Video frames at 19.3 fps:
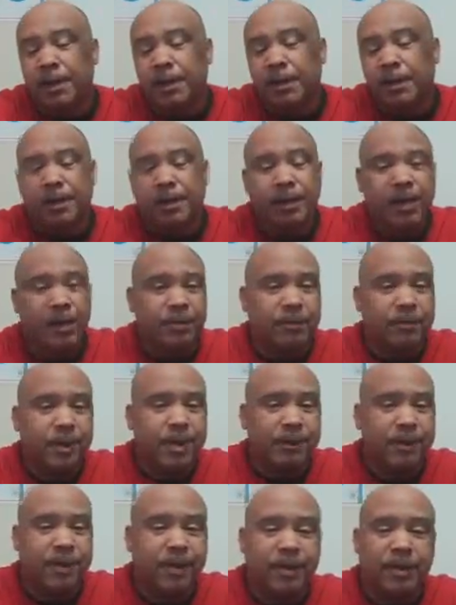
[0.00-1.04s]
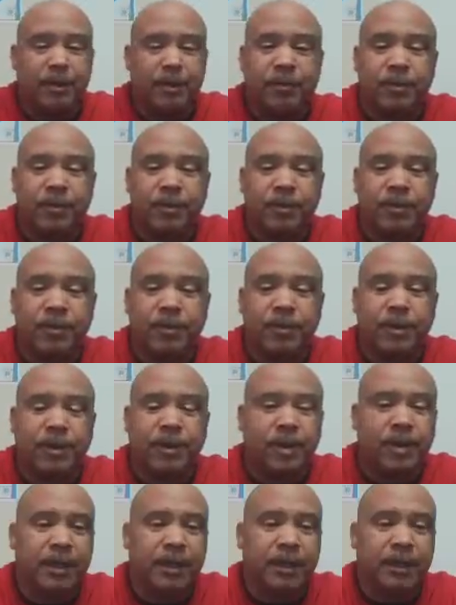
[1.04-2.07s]
So that's why I've kind of switched to
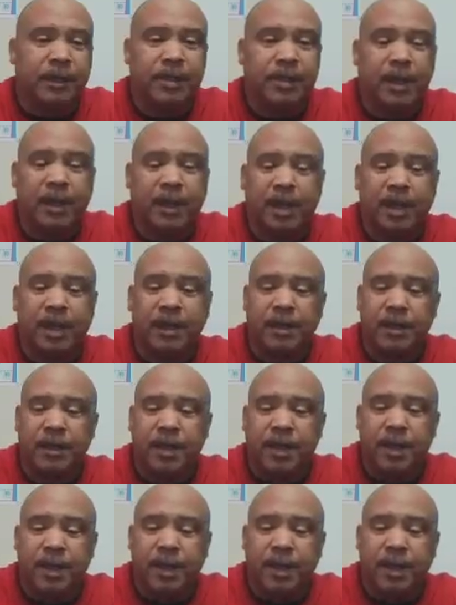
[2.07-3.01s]
using these, and I like it.